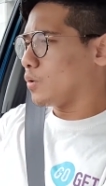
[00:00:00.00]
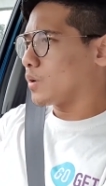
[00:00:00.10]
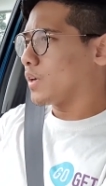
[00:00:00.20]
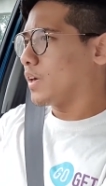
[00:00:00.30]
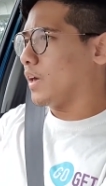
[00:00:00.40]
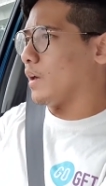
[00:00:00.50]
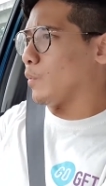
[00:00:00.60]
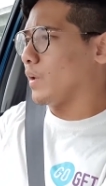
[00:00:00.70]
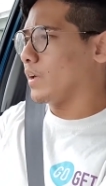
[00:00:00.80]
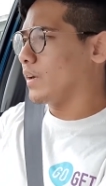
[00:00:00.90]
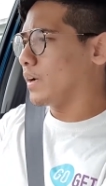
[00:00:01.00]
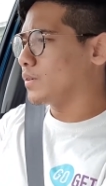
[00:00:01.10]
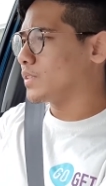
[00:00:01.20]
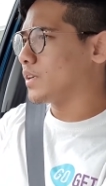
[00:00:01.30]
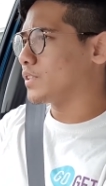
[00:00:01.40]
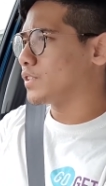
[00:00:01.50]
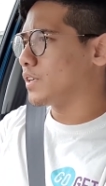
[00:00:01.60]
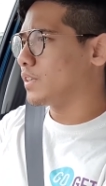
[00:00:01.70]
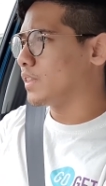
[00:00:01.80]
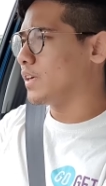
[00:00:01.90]
Okay, we are now
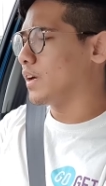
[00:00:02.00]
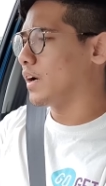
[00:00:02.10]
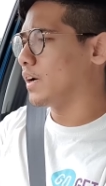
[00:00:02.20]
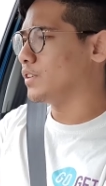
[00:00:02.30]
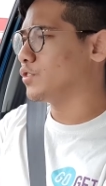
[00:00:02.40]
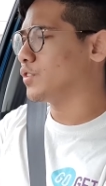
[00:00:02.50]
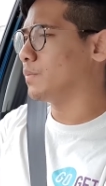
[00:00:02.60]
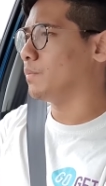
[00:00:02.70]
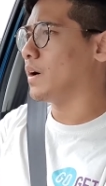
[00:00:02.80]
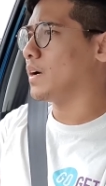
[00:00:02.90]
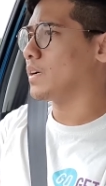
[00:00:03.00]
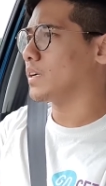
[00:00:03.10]
touching the 100 mark.